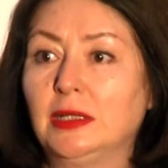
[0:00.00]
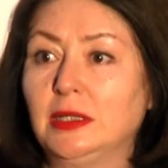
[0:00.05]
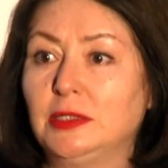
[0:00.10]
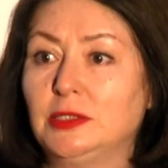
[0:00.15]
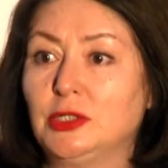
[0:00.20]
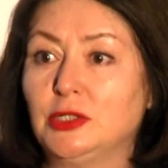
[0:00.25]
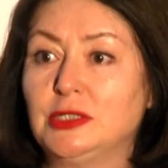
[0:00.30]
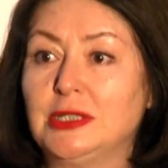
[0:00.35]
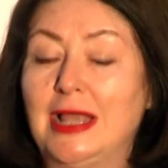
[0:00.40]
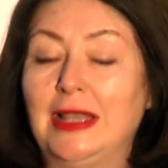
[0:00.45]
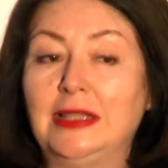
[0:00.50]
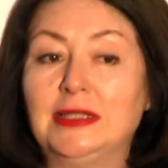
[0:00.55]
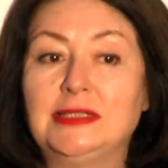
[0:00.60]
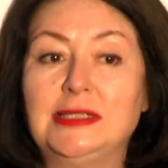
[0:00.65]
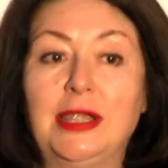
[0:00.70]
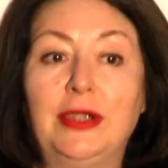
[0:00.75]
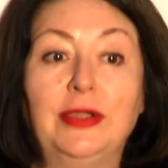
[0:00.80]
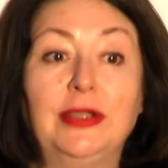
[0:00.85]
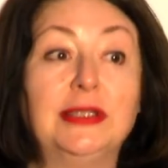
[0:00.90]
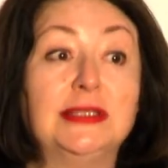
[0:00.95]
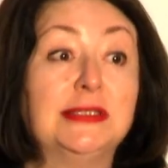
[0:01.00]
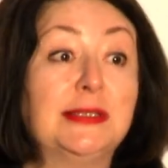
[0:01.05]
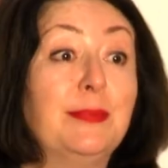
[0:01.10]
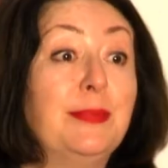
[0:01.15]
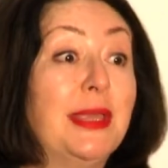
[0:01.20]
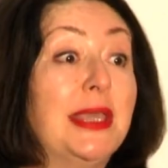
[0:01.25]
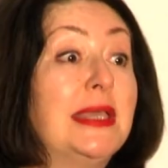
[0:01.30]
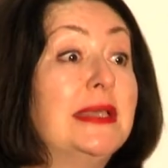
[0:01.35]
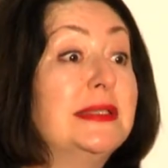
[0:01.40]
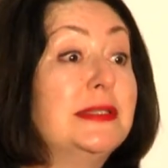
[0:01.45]
totalitarianism
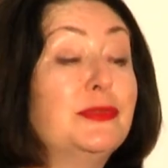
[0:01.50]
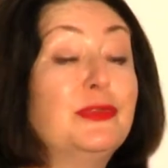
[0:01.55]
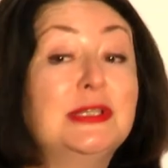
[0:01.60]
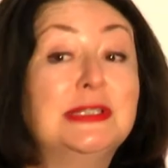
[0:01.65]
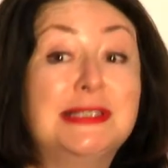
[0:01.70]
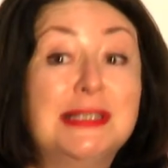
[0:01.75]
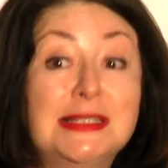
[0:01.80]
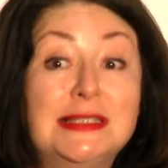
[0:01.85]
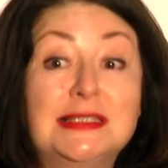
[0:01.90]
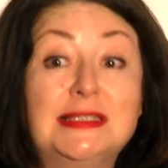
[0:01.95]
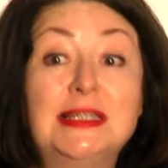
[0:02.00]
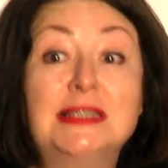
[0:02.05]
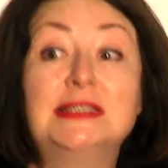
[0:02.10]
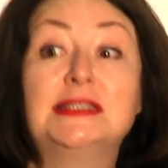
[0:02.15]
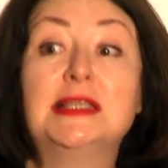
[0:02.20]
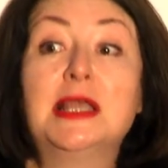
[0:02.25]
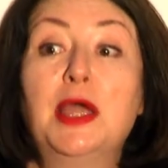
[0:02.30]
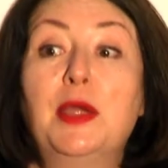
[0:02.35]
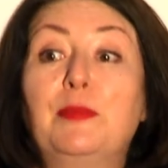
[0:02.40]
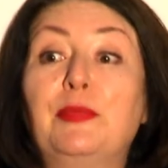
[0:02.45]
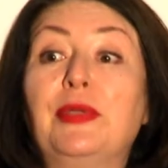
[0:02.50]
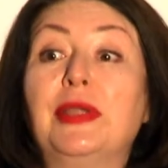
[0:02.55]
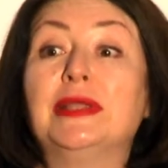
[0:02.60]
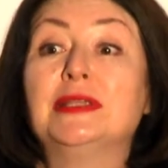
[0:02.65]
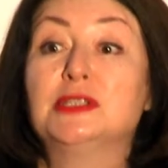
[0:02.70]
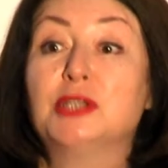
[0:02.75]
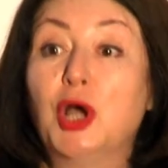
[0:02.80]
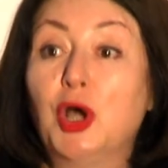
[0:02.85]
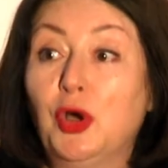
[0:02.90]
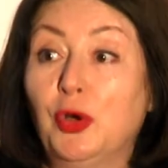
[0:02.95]
because resistance
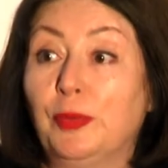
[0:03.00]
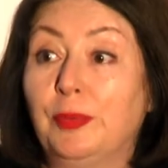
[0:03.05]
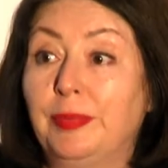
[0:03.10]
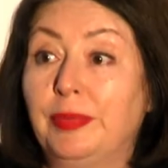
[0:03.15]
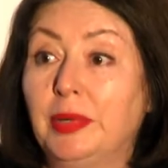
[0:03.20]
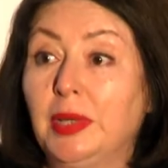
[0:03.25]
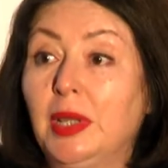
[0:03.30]
brings hope.